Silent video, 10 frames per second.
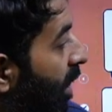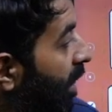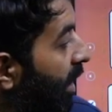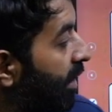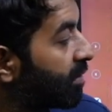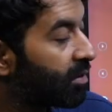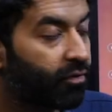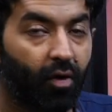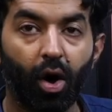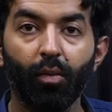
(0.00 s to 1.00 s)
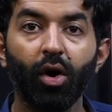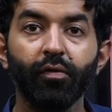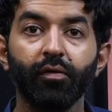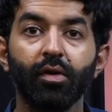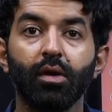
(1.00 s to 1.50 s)
in the form
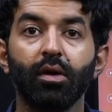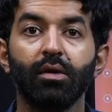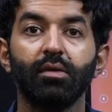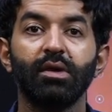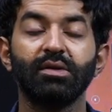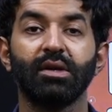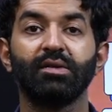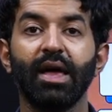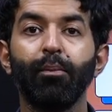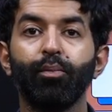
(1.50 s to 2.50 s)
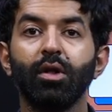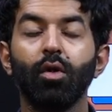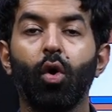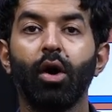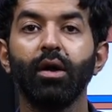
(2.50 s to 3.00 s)
of this example
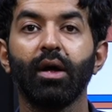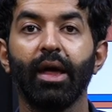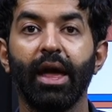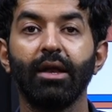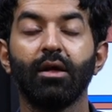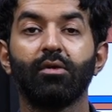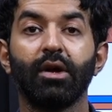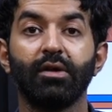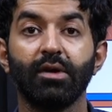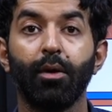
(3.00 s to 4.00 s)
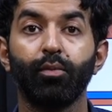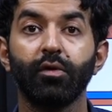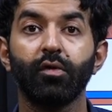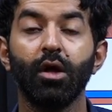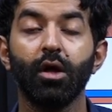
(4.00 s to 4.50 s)
or any other
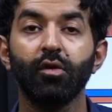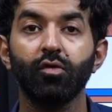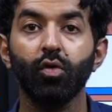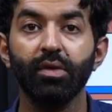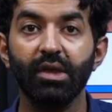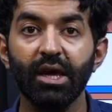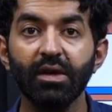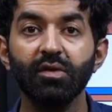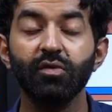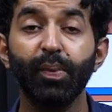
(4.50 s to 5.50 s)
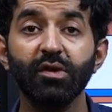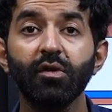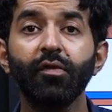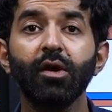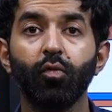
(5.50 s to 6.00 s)
examples. So these
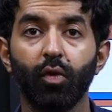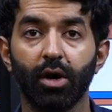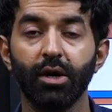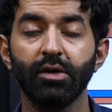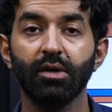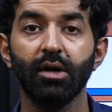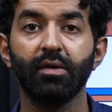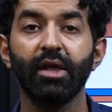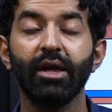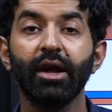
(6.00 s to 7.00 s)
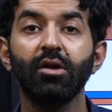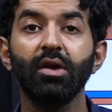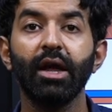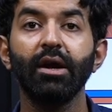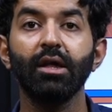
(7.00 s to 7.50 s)
specific words, they can
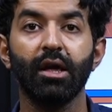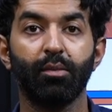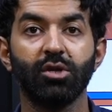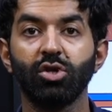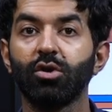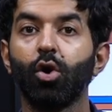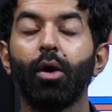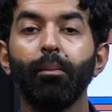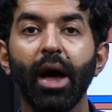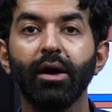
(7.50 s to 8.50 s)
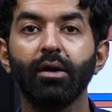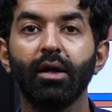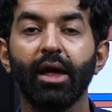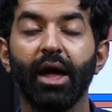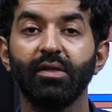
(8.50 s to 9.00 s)
create image in your mind,
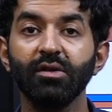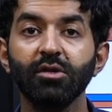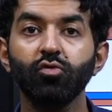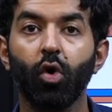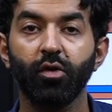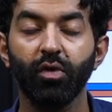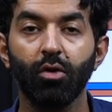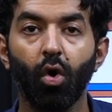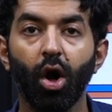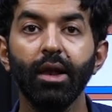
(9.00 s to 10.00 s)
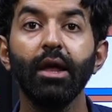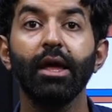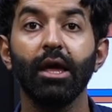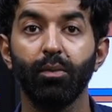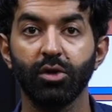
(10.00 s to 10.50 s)
and this is what we call
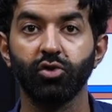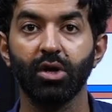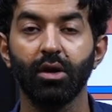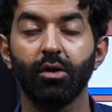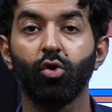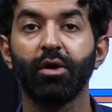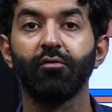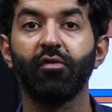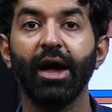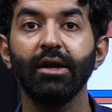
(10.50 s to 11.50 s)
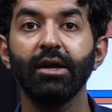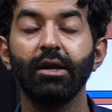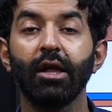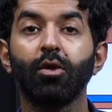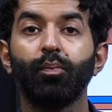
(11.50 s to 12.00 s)
imagery. You can find it
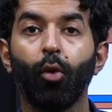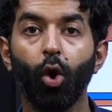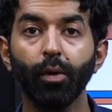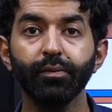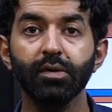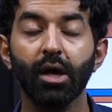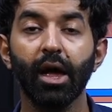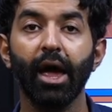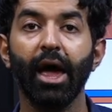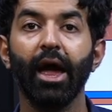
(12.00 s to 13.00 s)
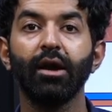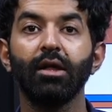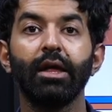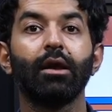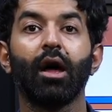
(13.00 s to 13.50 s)
in poems and
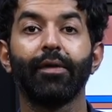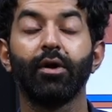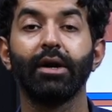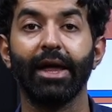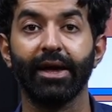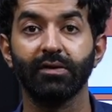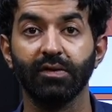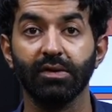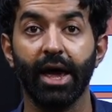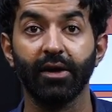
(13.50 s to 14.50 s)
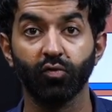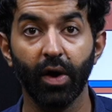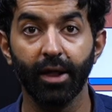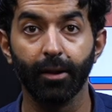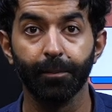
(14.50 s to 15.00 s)
in other texts as well.